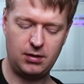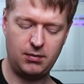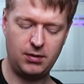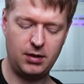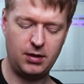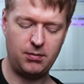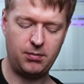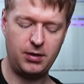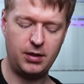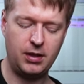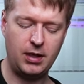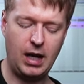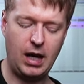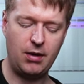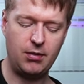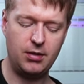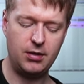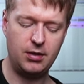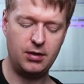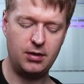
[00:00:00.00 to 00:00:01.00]
we're going to bring
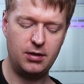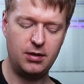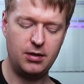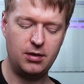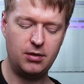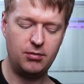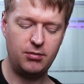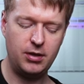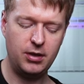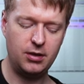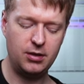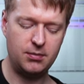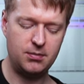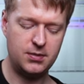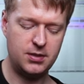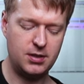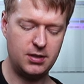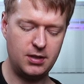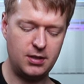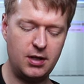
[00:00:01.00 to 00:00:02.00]
our ring
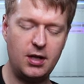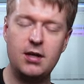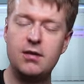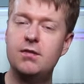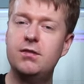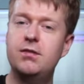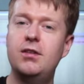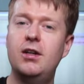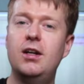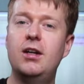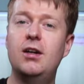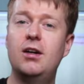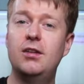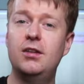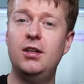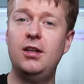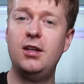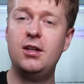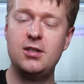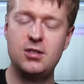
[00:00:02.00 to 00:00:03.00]
up to the ninth fret
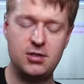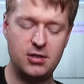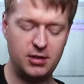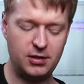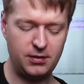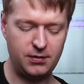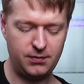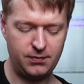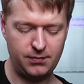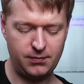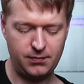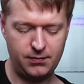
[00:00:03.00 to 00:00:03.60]
on the E string,